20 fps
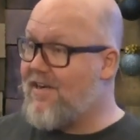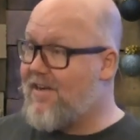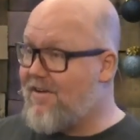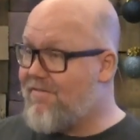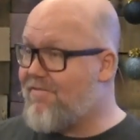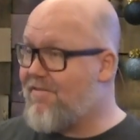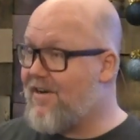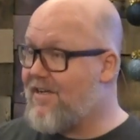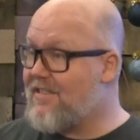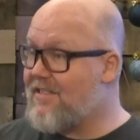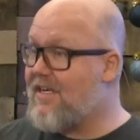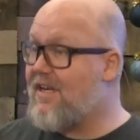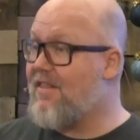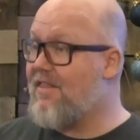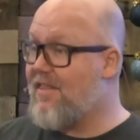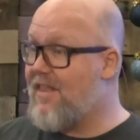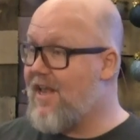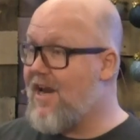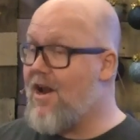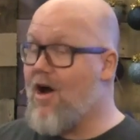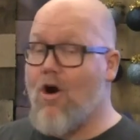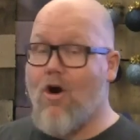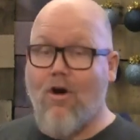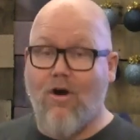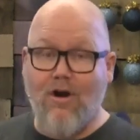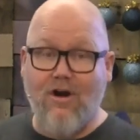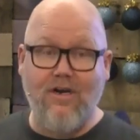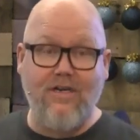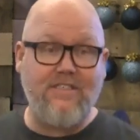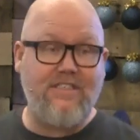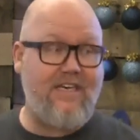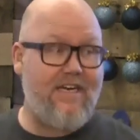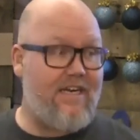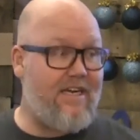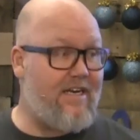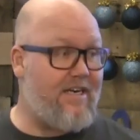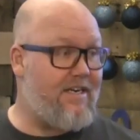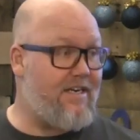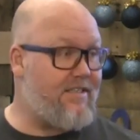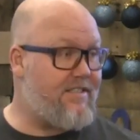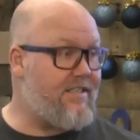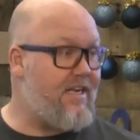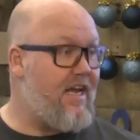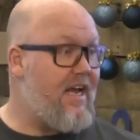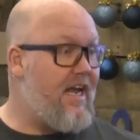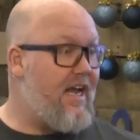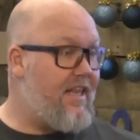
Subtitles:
different than ours is.